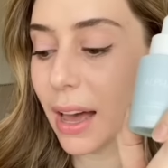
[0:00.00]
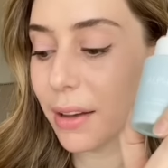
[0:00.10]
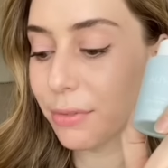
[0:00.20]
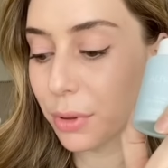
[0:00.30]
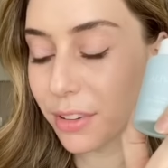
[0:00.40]

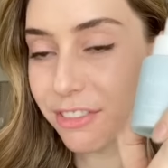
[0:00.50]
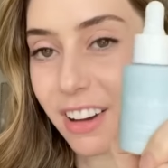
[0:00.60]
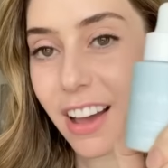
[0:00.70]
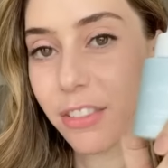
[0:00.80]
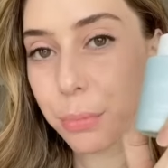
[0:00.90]
with a
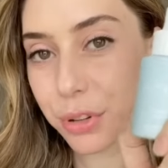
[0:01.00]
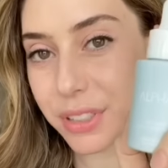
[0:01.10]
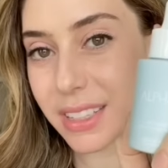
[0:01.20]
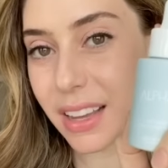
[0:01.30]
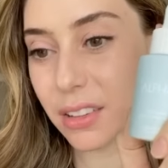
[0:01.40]

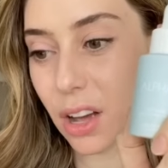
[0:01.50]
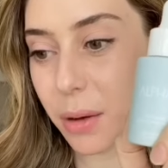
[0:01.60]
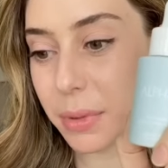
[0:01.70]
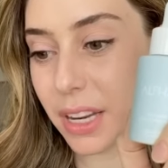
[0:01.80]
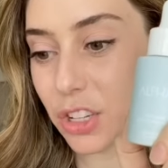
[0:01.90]
5%
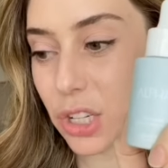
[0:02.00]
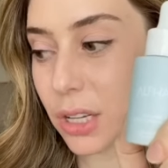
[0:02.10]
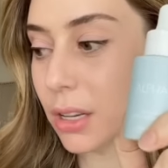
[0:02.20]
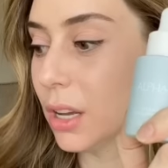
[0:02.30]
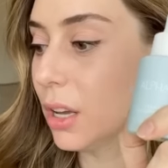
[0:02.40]

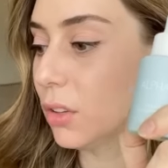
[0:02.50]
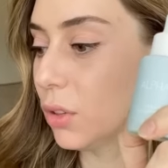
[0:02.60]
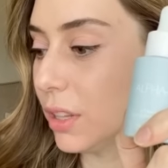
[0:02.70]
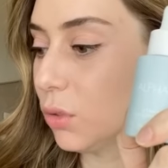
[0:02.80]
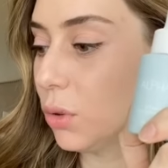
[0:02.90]
combination. So
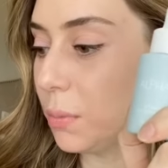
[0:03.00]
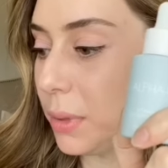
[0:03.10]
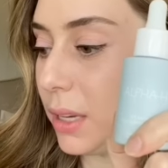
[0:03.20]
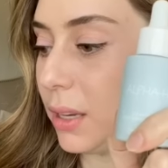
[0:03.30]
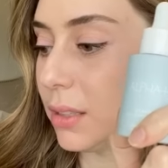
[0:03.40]
this would
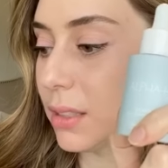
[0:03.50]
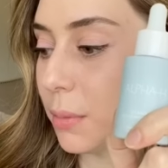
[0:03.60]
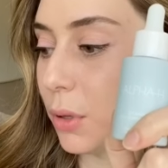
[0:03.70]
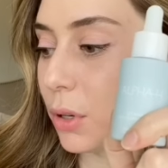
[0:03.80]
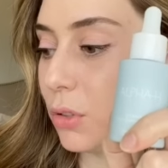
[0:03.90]
be
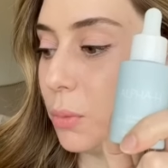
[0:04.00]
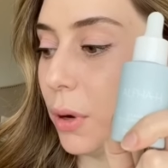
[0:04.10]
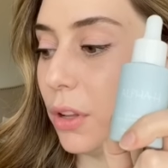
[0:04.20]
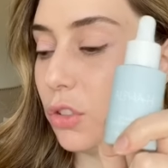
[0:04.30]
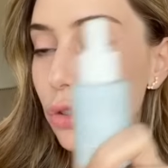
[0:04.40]
similar to
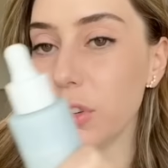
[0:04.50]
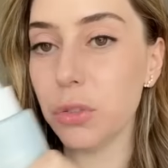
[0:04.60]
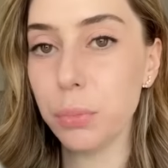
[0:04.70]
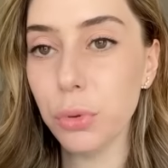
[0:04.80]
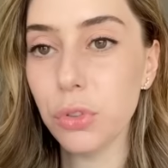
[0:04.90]
Paula's Choice
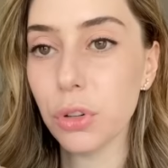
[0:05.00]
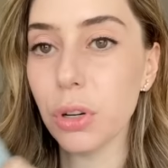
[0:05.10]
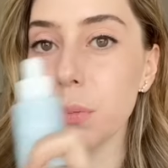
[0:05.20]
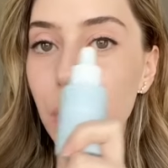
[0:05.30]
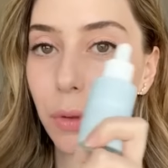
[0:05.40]

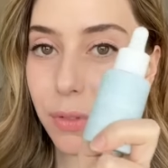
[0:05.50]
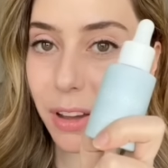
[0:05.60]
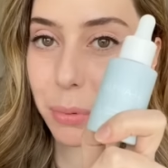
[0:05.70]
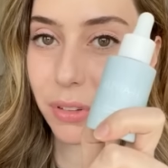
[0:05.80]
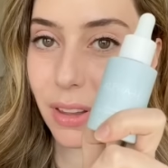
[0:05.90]
Booster, but with
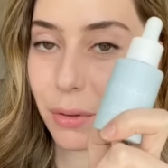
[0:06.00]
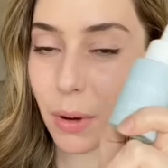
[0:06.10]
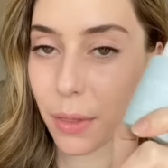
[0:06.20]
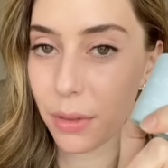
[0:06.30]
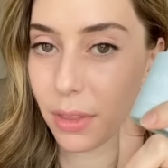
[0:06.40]
5%
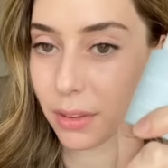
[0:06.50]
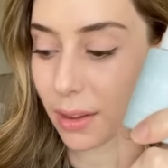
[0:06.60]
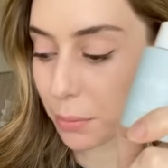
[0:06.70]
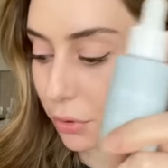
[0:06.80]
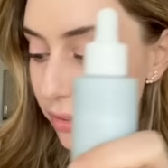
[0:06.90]
rather than the
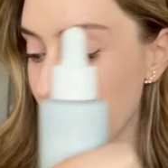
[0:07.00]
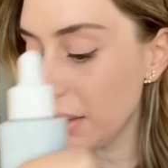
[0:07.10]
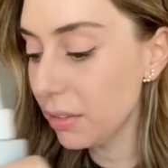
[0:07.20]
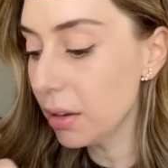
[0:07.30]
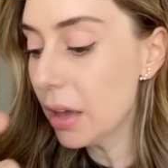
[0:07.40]

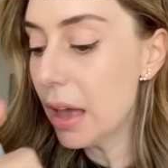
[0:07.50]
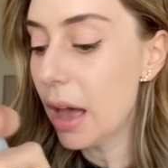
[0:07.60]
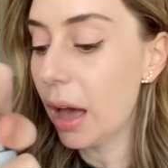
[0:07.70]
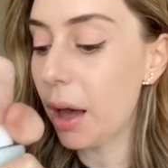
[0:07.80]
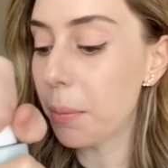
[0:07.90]
10%.
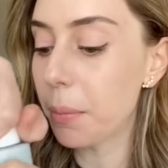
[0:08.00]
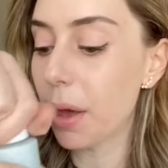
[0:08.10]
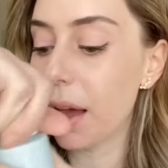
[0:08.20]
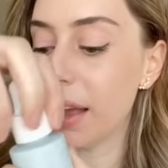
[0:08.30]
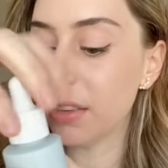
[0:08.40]
Um,
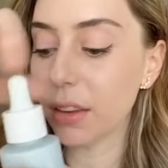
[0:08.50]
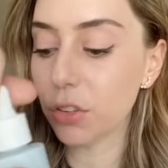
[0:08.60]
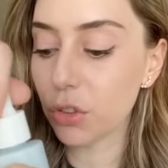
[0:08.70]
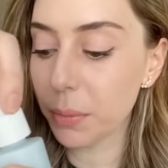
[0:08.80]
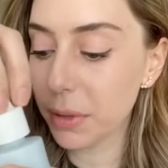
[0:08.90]
it's
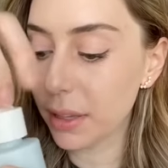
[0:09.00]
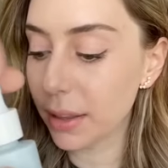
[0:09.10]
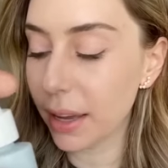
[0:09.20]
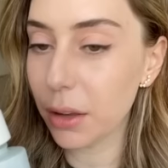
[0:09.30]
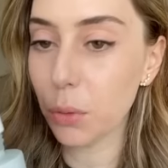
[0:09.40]
extremely
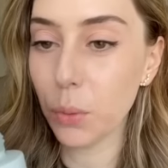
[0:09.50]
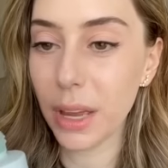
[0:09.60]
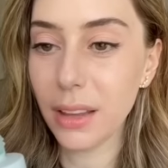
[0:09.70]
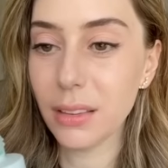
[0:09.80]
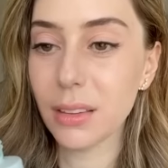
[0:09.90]

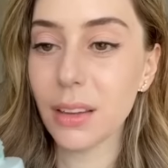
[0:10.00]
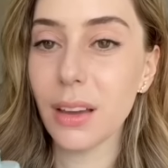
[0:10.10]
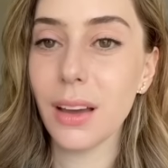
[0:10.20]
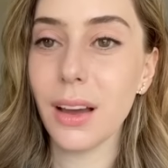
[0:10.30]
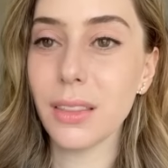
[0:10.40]
lightweight.
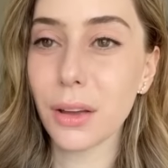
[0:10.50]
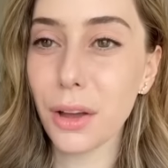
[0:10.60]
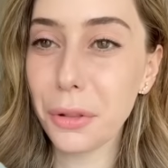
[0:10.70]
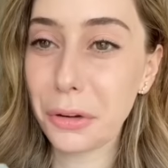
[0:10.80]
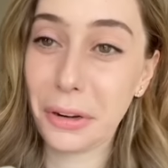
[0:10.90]
The color,